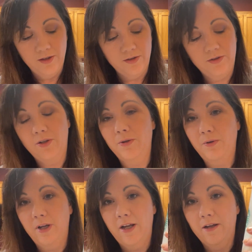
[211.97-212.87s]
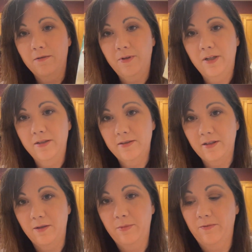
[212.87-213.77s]
So I have
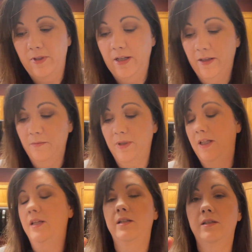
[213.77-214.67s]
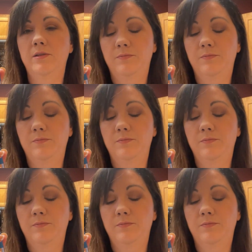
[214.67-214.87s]
some vanilla bean